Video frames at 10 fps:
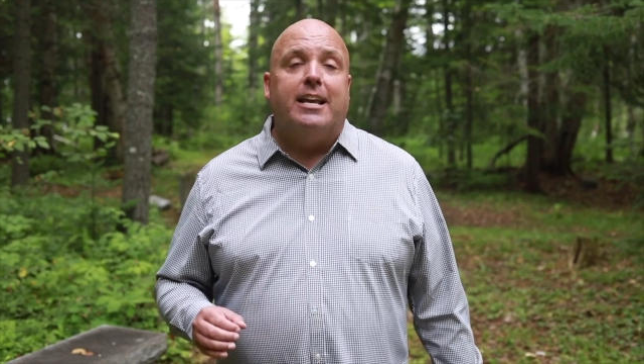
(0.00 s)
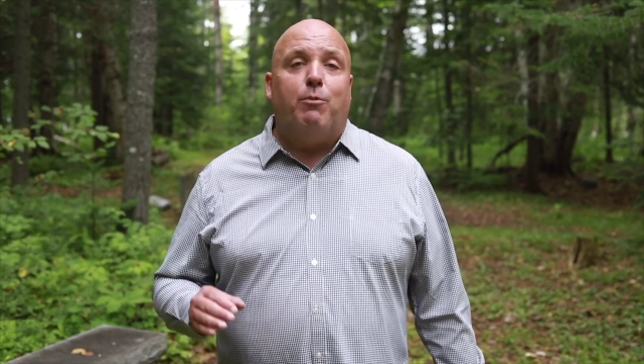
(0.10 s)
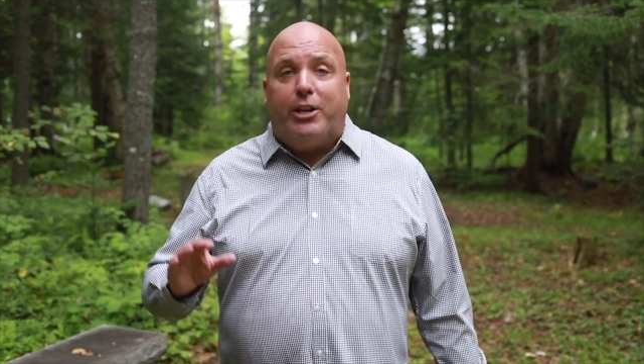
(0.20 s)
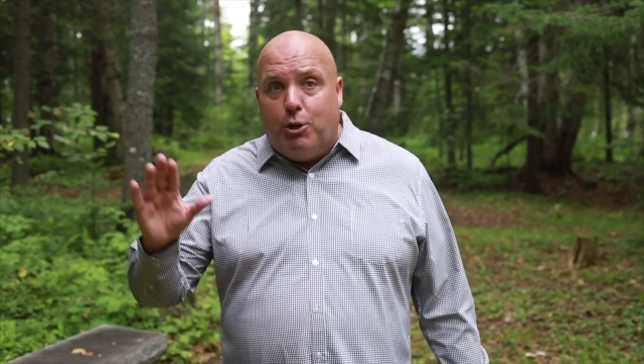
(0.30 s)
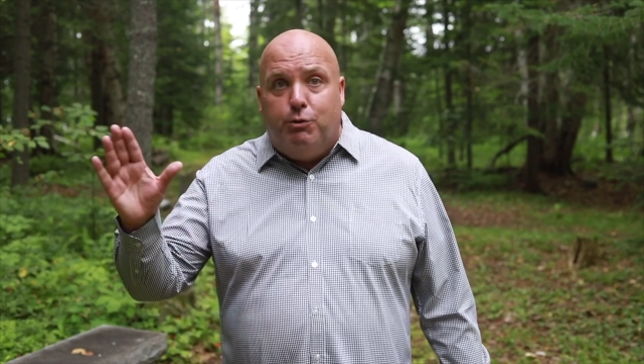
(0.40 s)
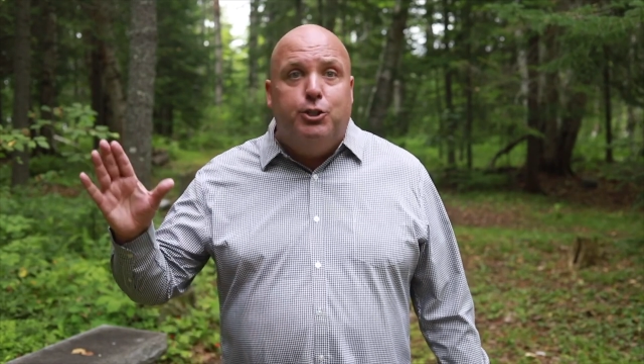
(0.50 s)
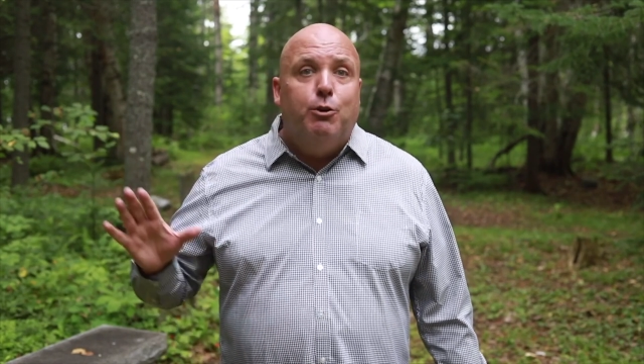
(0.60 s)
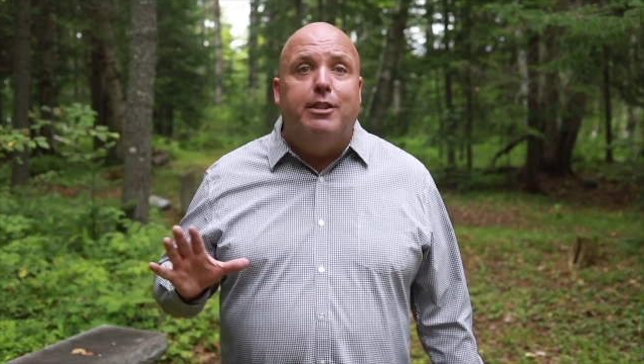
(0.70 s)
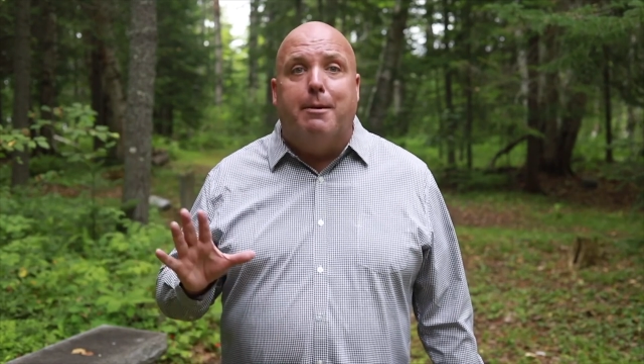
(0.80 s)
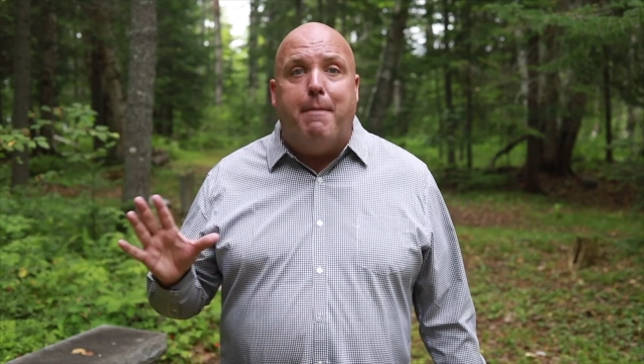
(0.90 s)
when you
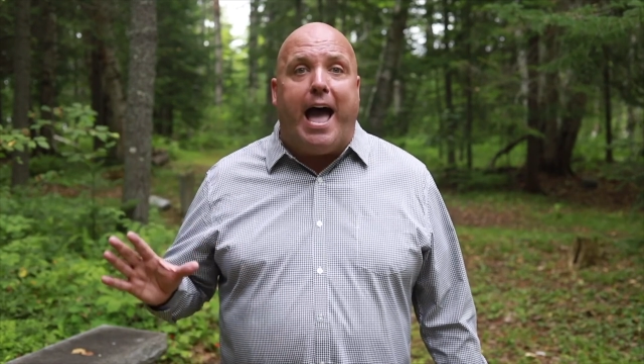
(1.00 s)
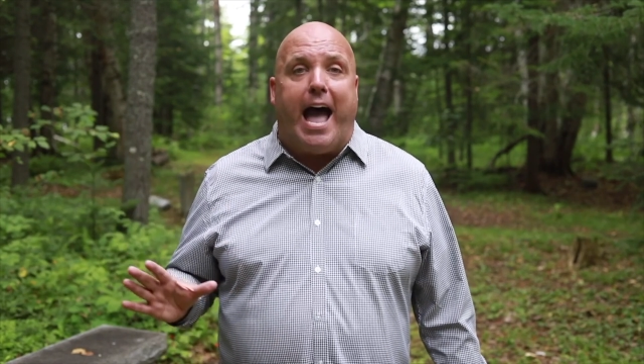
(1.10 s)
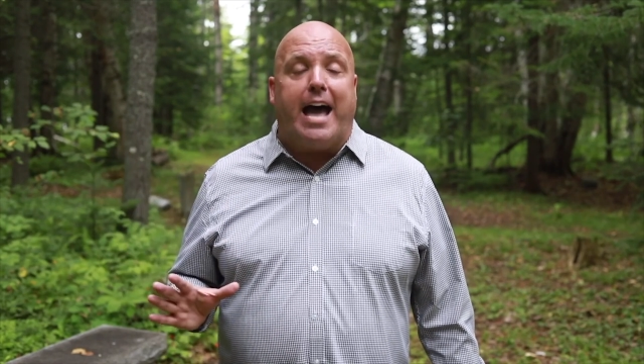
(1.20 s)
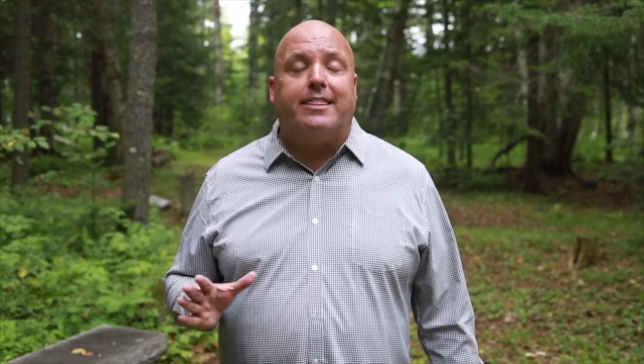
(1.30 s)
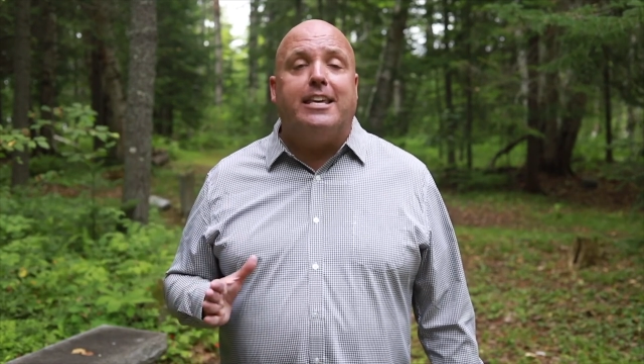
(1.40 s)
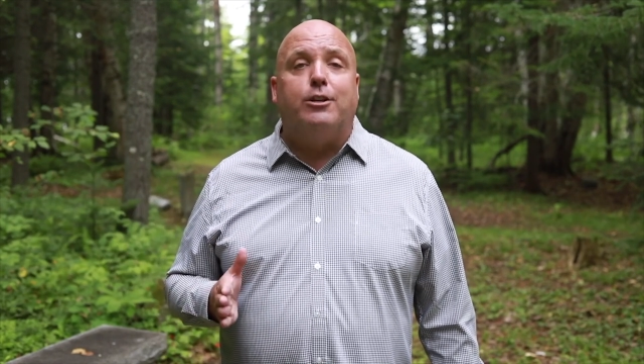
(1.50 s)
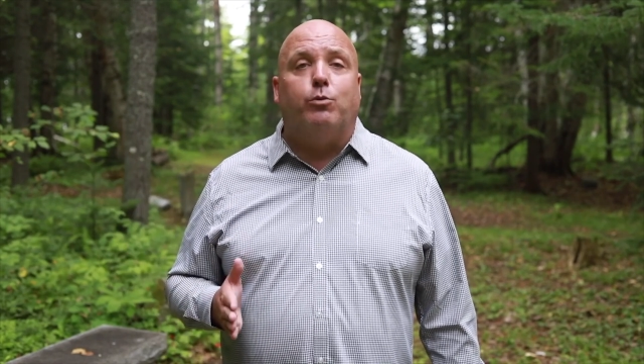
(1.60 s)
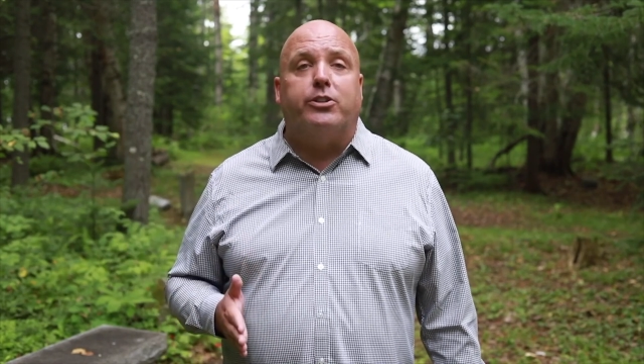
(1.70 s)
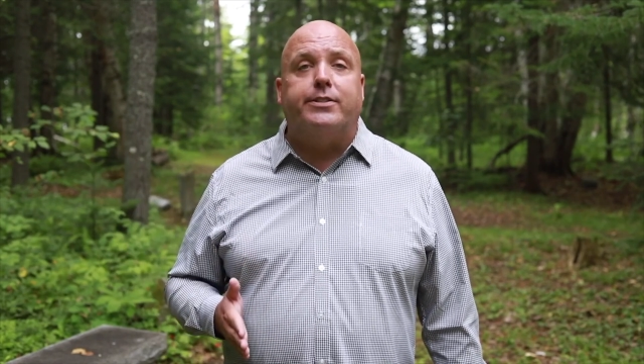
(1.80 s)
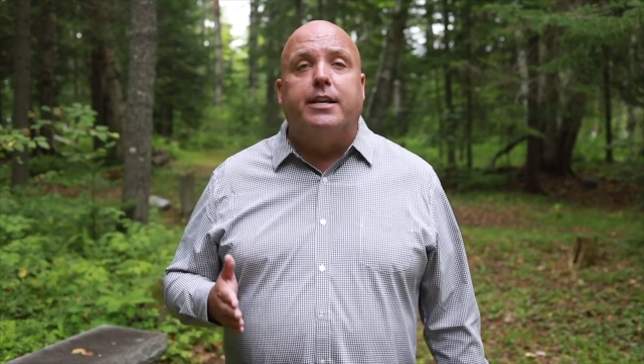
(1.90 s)
do the math,
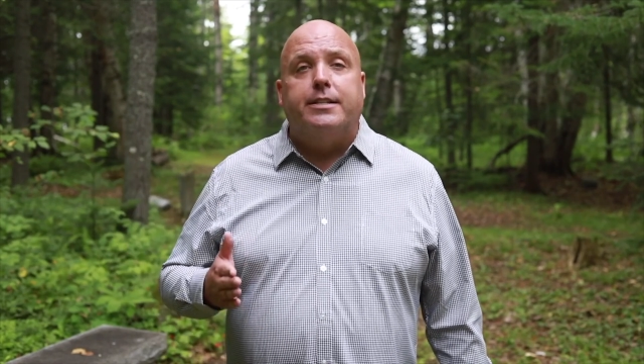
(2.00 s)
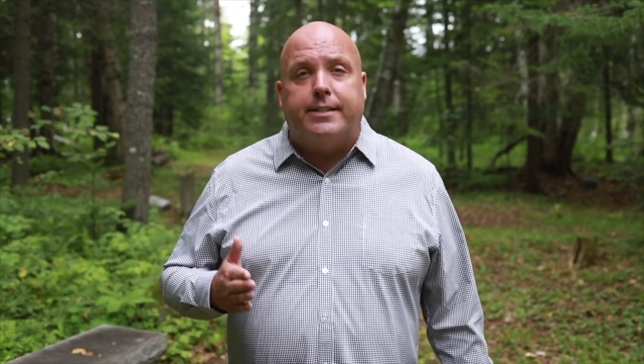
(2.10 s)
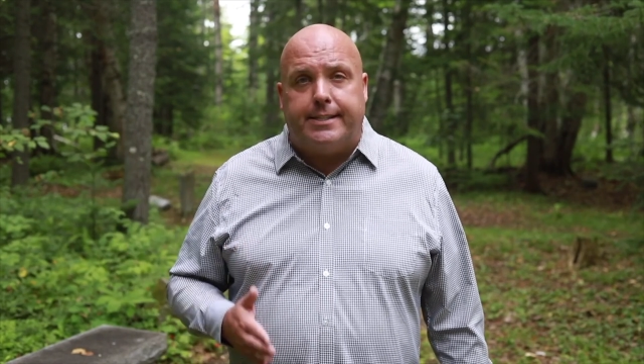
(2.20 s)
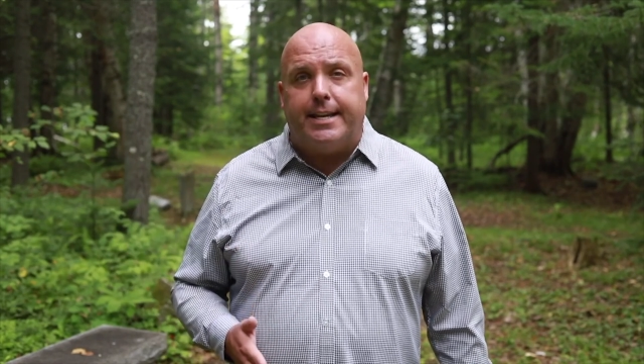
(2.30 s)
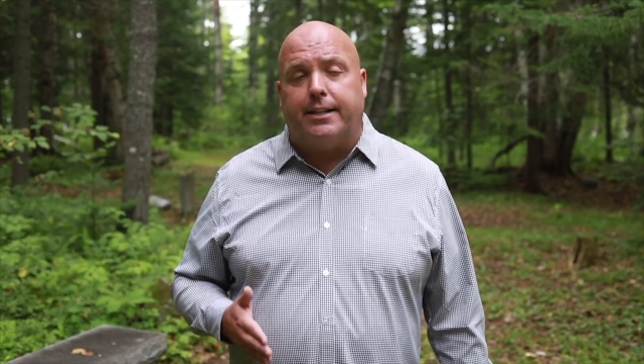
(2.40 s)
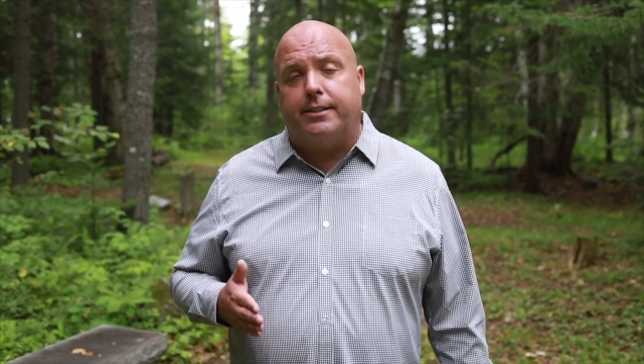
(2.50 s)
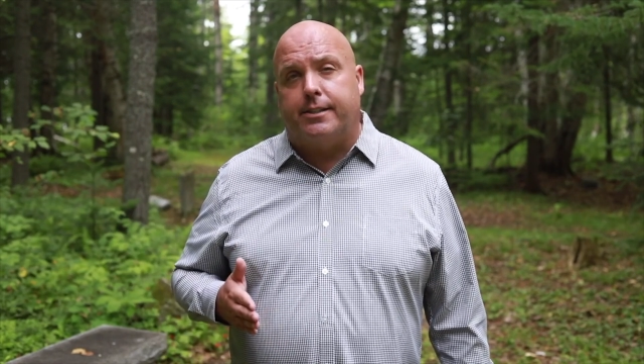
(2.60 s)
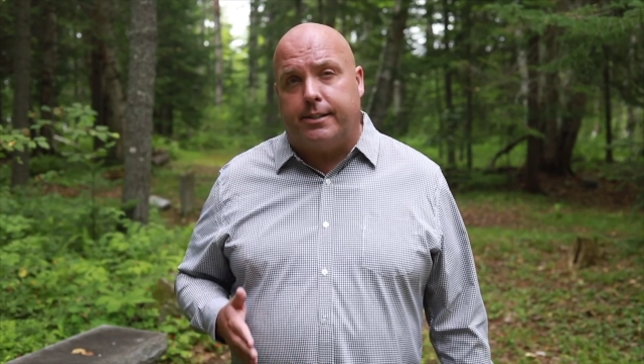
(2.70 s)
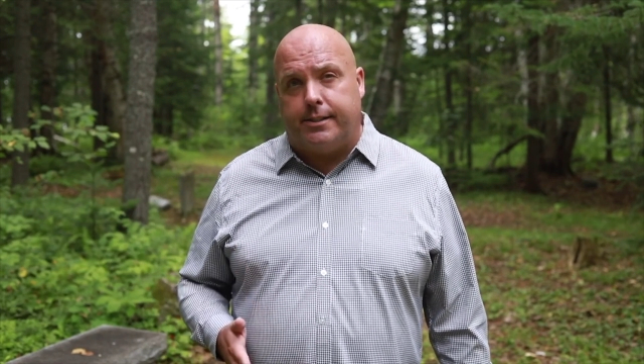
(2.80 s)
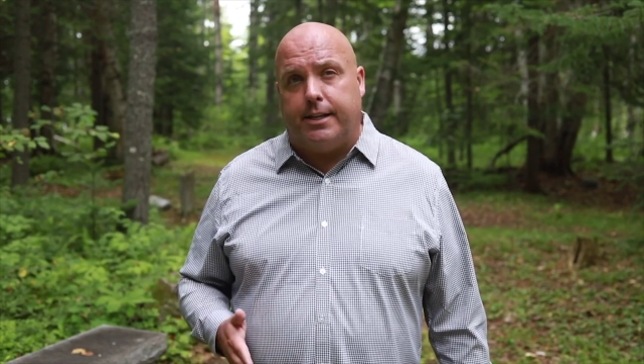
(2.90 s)
equals
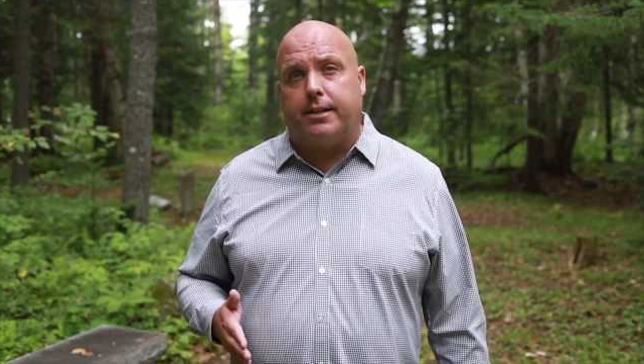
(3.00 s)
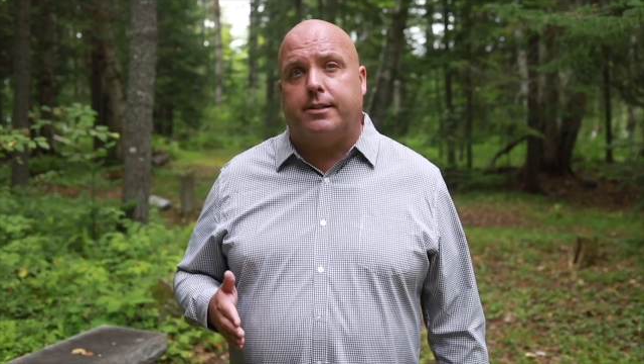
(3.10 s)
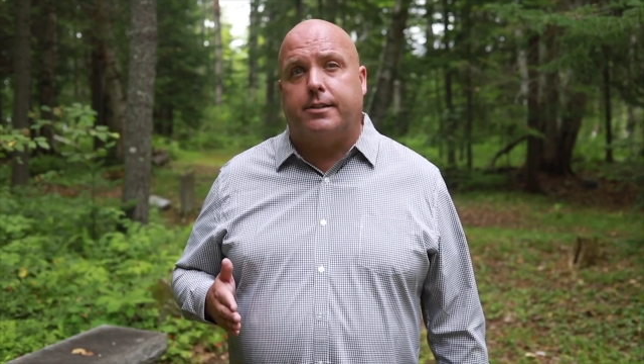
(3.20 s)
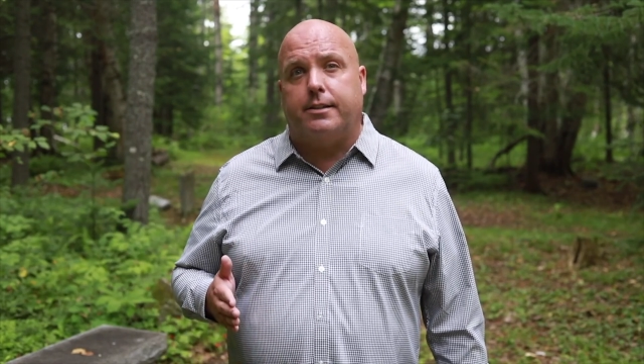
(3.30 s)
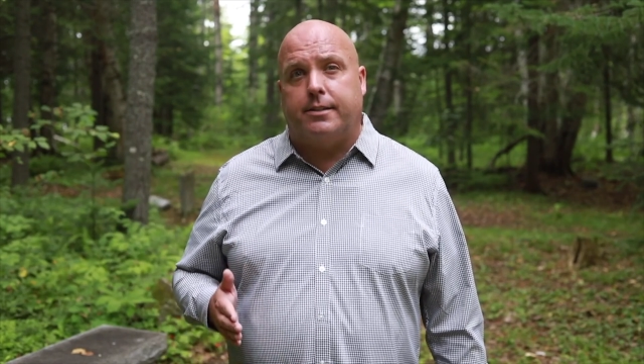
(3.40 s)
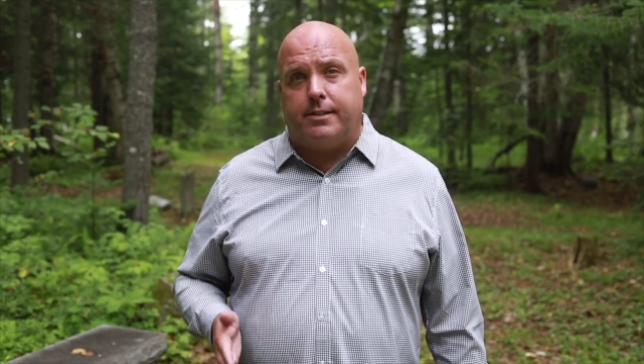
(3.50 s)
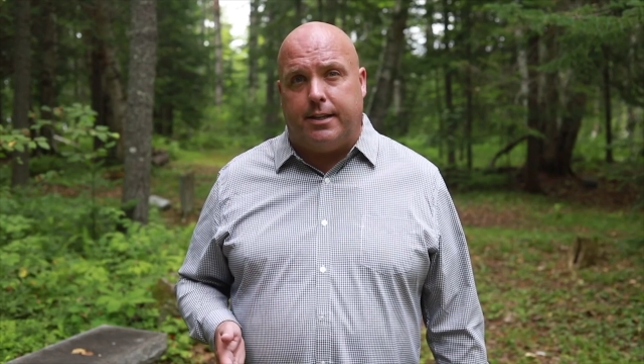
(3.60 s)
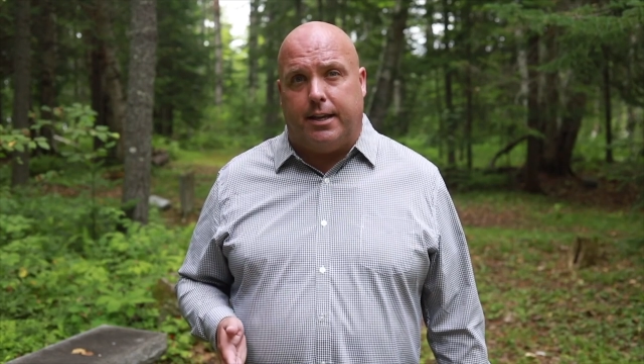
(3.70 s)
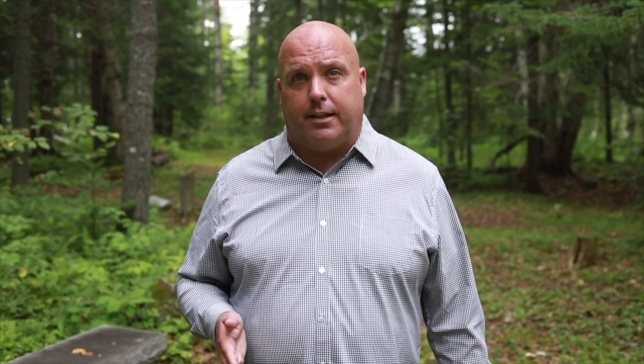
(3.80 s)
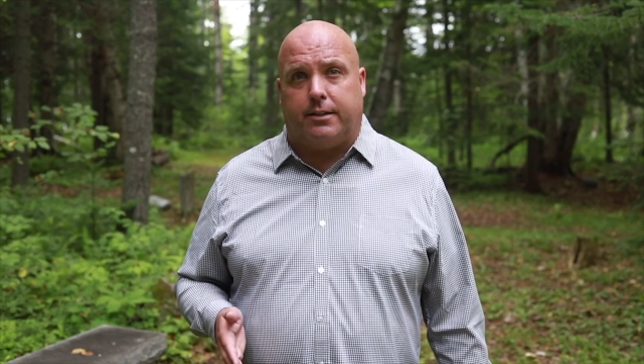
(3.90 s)

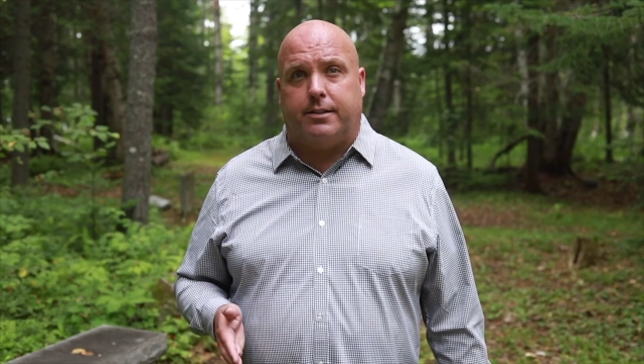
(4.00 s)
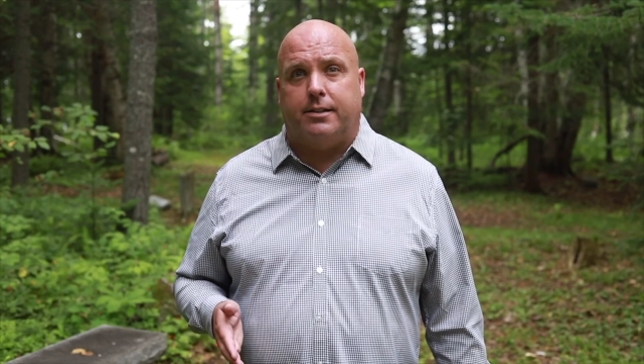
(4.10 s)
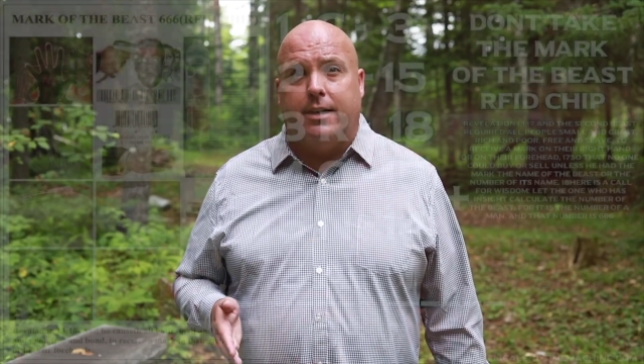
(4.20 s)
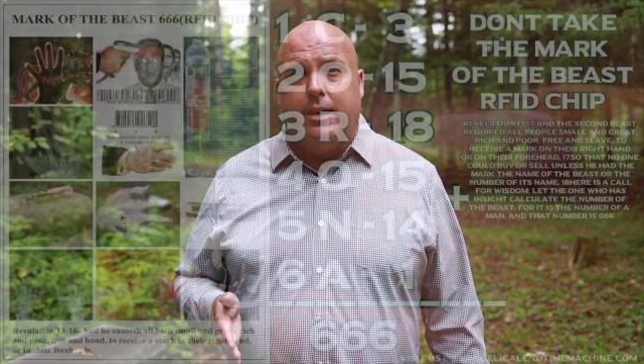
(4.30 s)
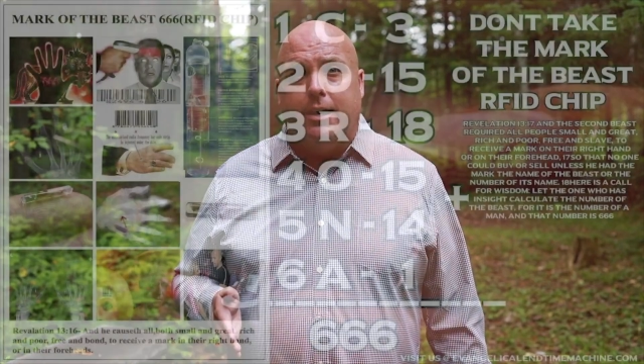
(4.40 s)
666.